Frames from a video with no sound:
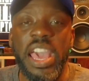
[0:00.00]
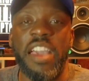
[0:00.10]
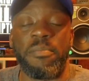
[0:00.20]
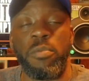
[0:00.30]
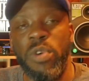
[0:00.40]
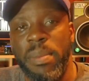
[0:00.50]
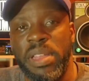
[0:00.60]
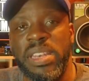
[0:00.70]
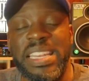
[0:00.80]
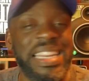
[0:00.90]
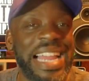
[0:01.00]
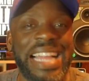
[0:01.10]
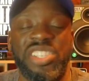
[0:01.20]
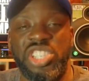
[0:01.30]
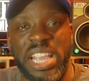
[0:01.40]
If women did
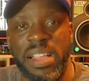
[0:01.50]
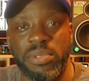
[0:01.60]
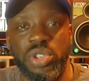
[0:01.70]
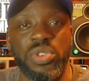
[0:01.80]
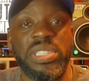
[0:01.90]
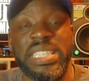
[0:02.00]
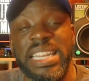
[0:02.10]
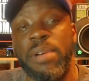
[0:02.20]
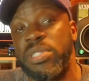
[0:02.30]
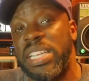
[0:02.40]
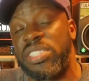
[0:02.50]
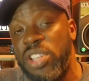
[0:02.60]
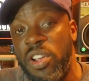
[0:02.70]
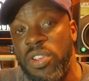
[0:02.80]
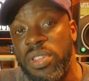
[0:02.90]
not jam to it and say that was their
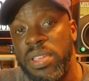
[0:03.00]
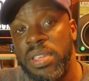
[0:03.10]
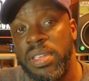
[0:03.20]
song,